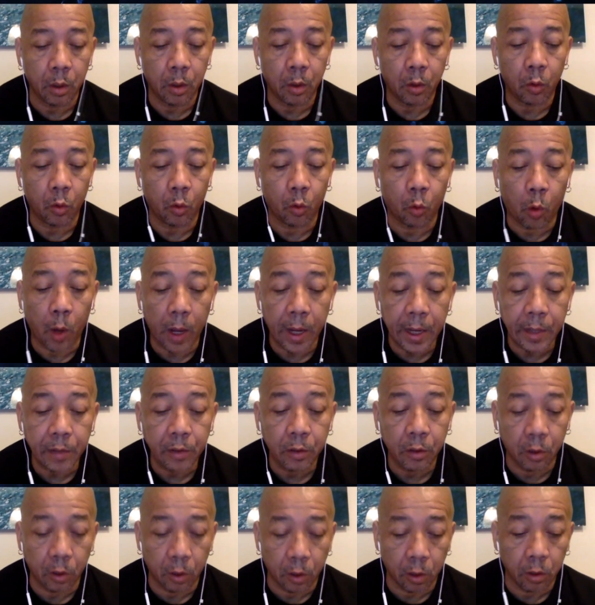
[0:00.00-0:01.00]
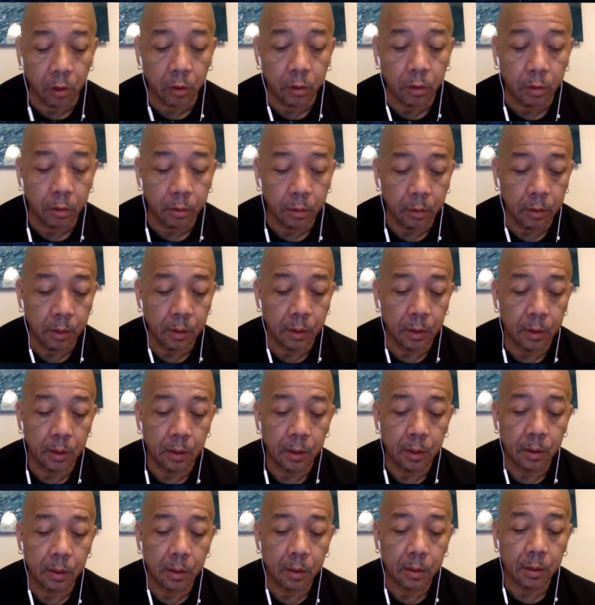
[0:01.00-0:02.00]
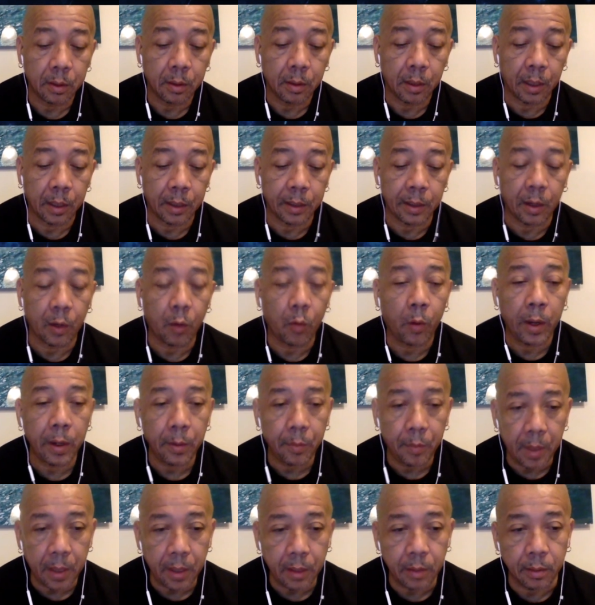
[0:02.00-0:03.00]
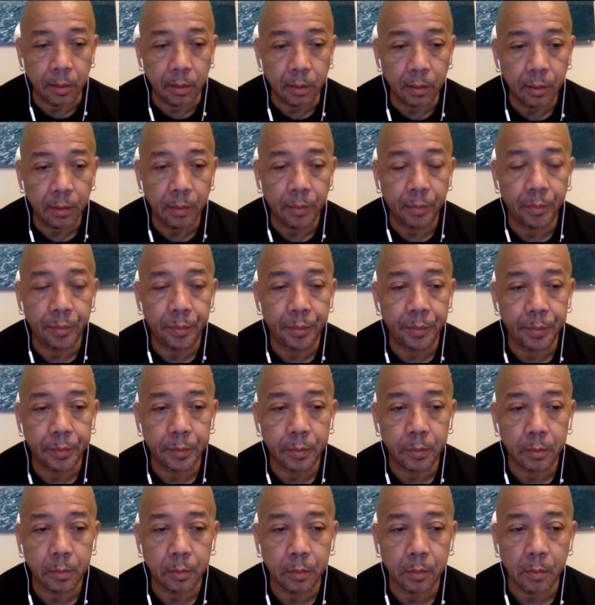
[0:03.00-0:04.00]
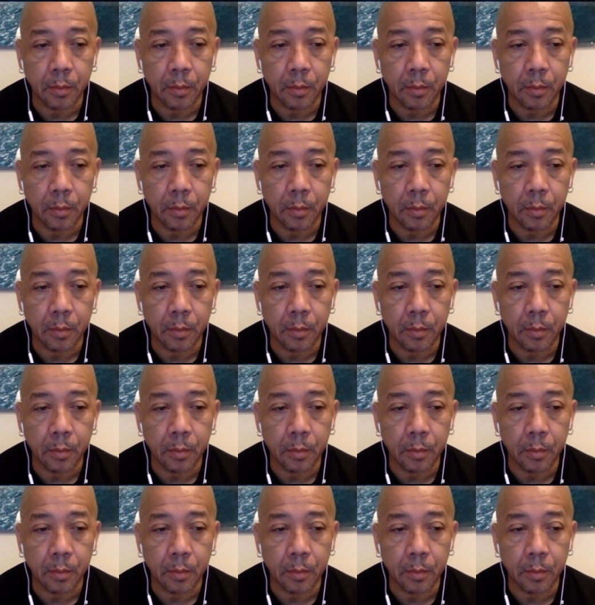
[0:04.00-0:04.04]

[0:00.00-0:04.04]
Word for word: white girl and that white man. Mm.